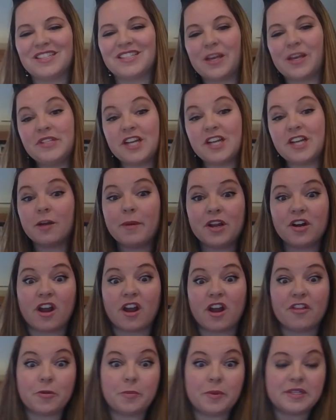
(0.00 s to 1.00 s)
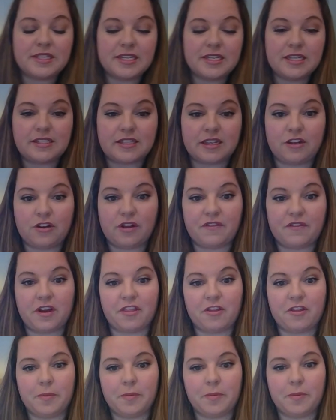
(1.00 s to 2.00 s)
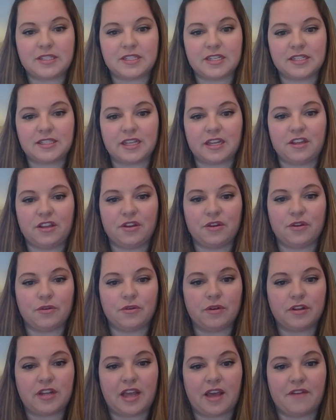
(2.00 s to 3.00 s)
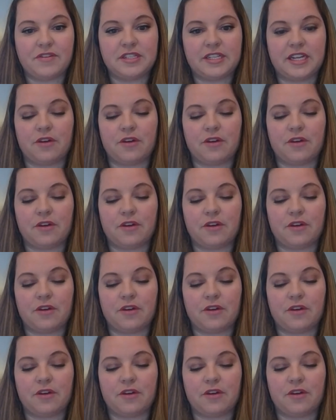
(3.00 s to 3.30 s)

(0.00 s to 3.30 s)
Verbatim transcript: can we talk about your other business? And you have another business that you have in right.